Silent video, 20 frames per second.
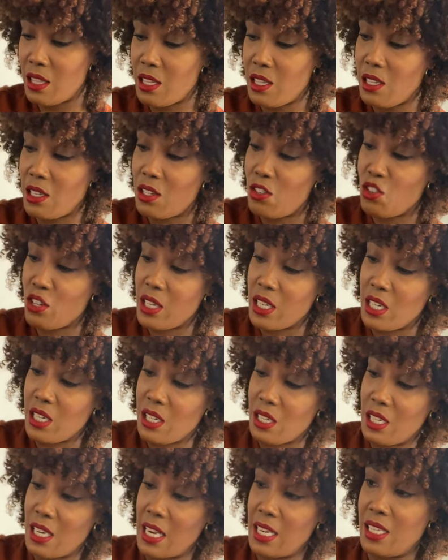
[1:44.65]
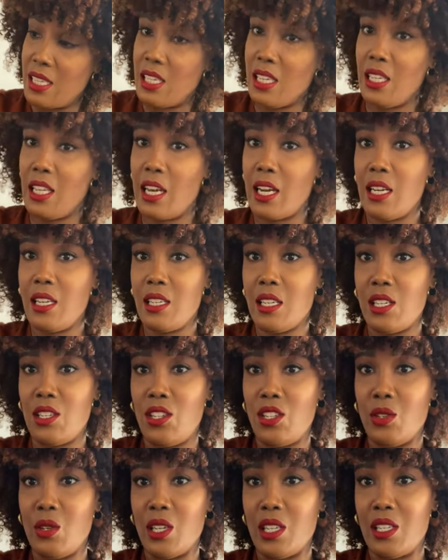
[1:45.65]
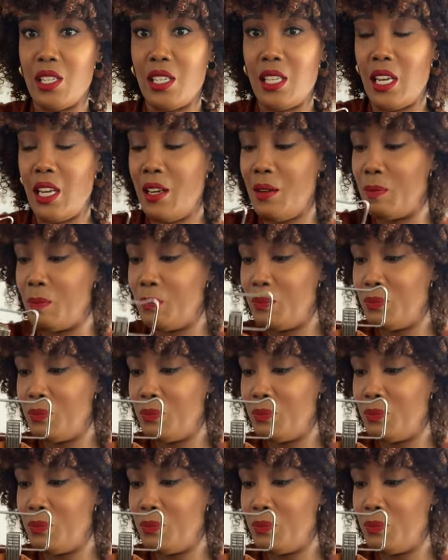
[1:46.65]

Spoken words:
This dress is nicely lined, as you can see.